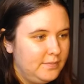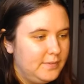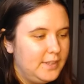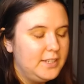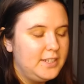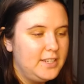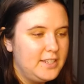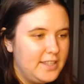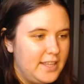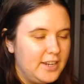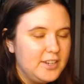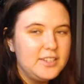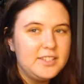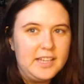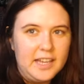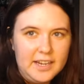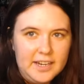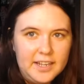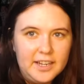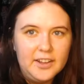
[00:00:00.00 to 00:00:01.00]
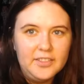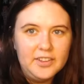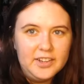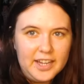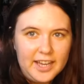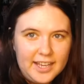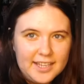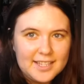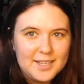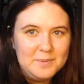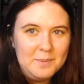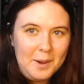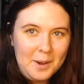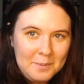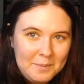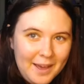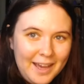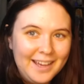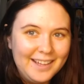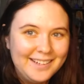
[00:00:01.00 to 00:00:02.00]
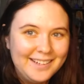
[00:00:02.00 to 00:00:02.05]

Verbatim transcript: This is their standing on the desk moment.